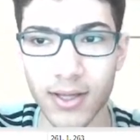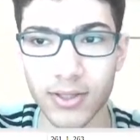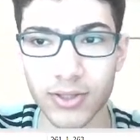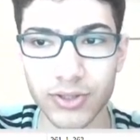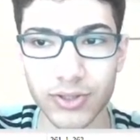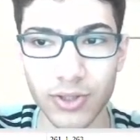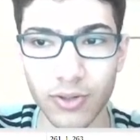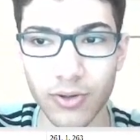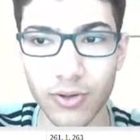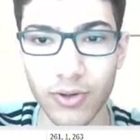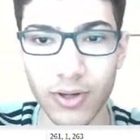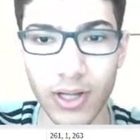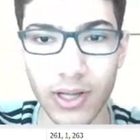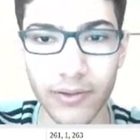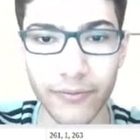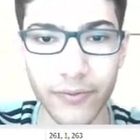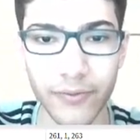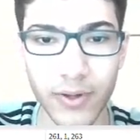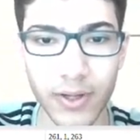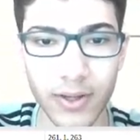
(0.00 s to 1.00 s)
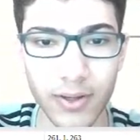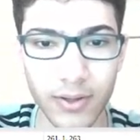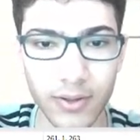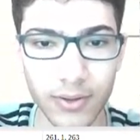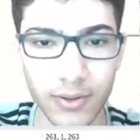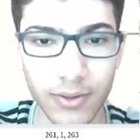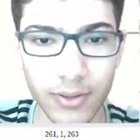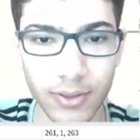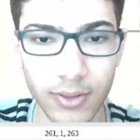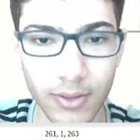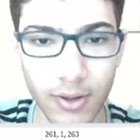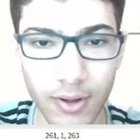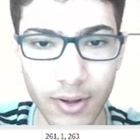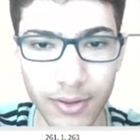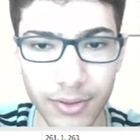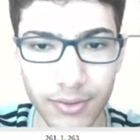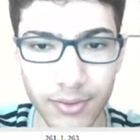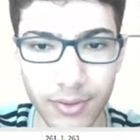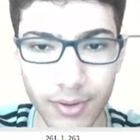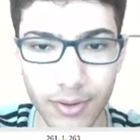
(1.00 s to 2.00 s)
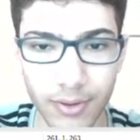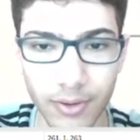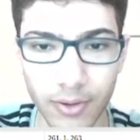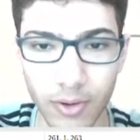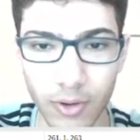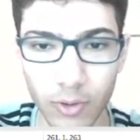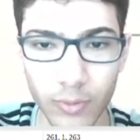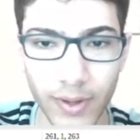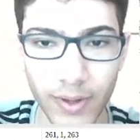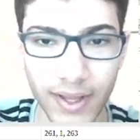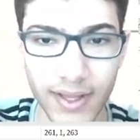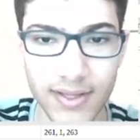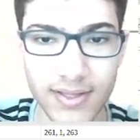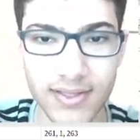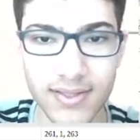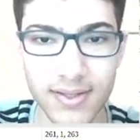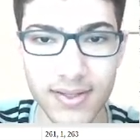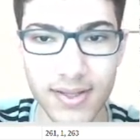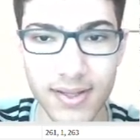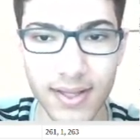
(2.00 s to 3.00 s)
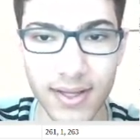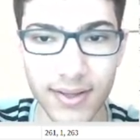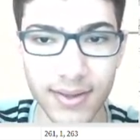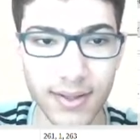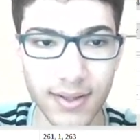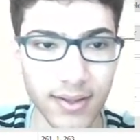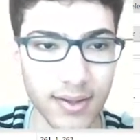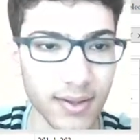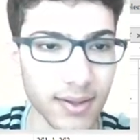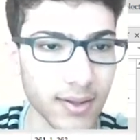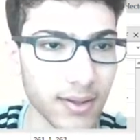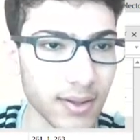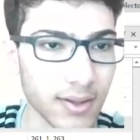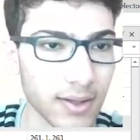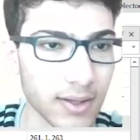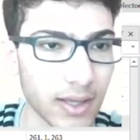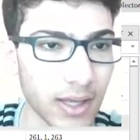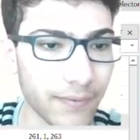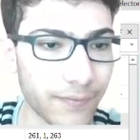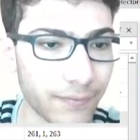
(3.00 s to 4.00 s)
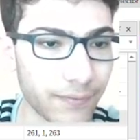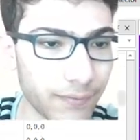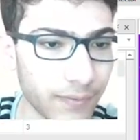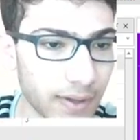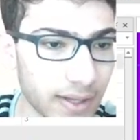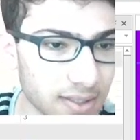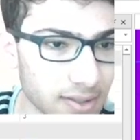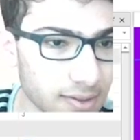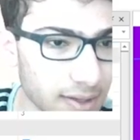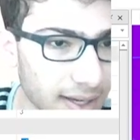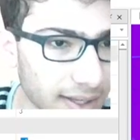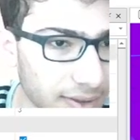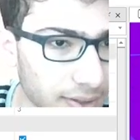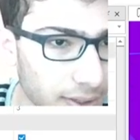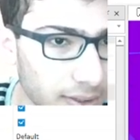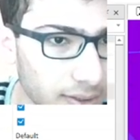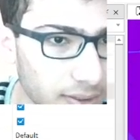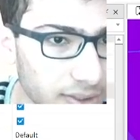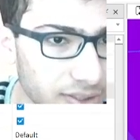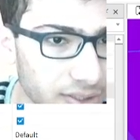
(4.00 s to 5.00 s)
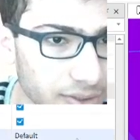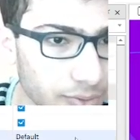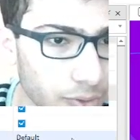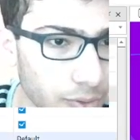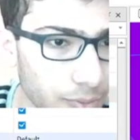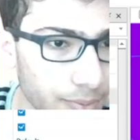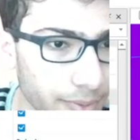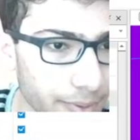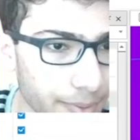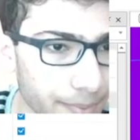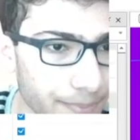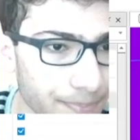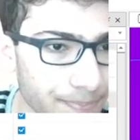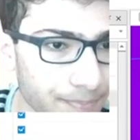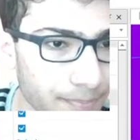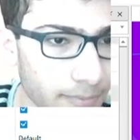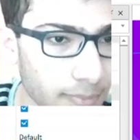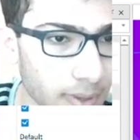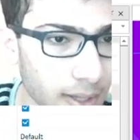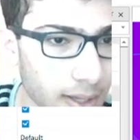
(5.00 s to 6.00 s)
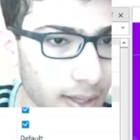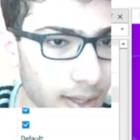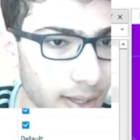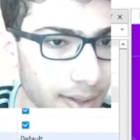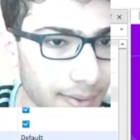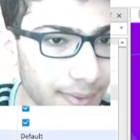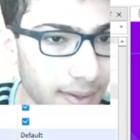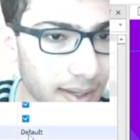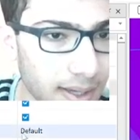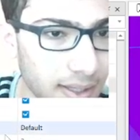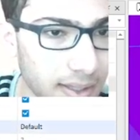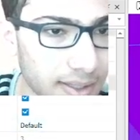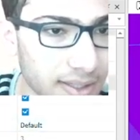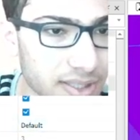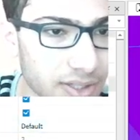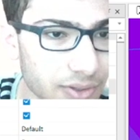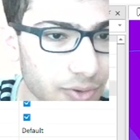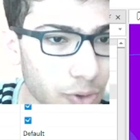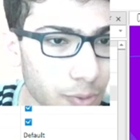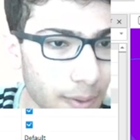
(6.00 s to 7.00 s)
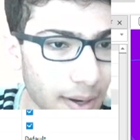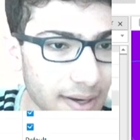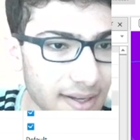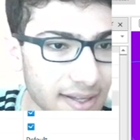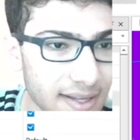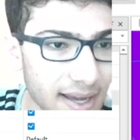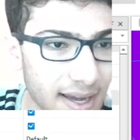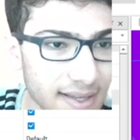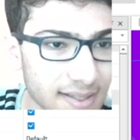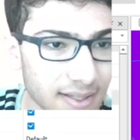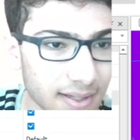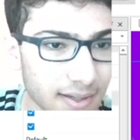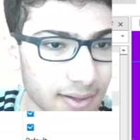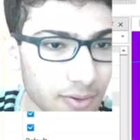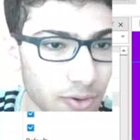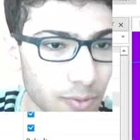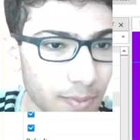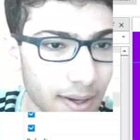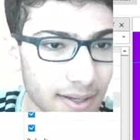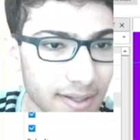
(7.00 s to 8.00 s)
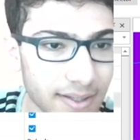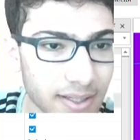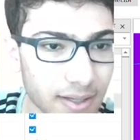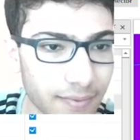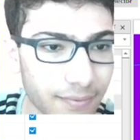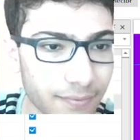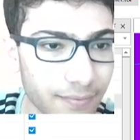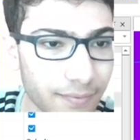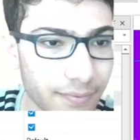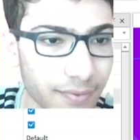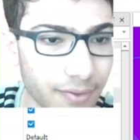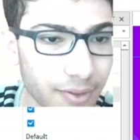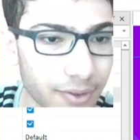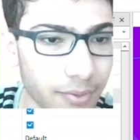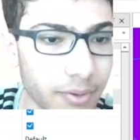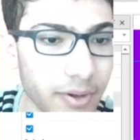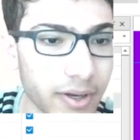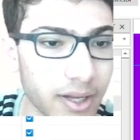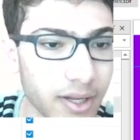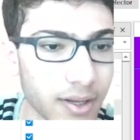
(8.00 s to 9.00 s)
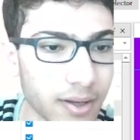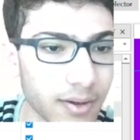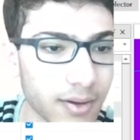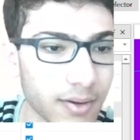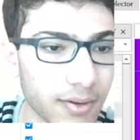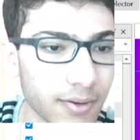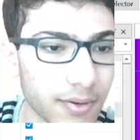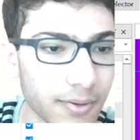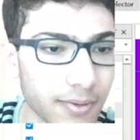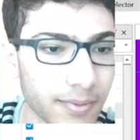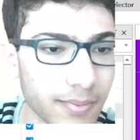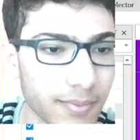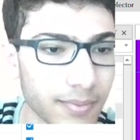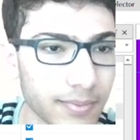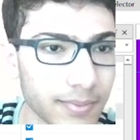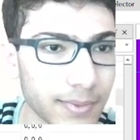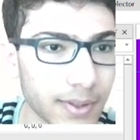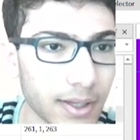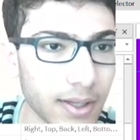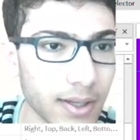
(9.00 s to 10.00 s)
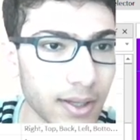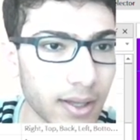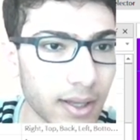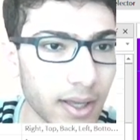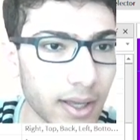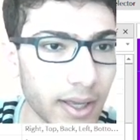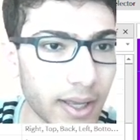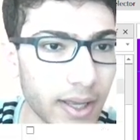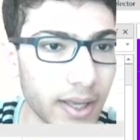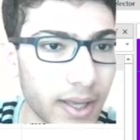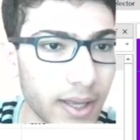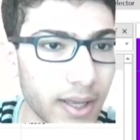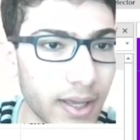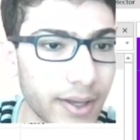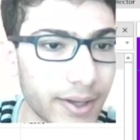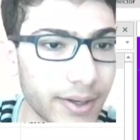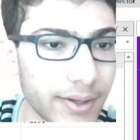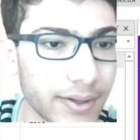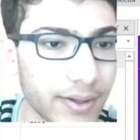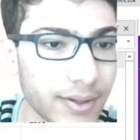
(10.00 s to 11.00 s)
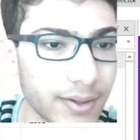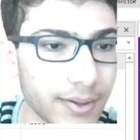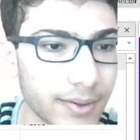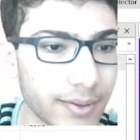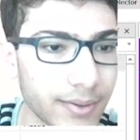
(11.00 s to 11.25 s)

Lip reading: So if we look through the hole, we can see that, let's look at the collision group. The collision group ID has a group ID of 3. And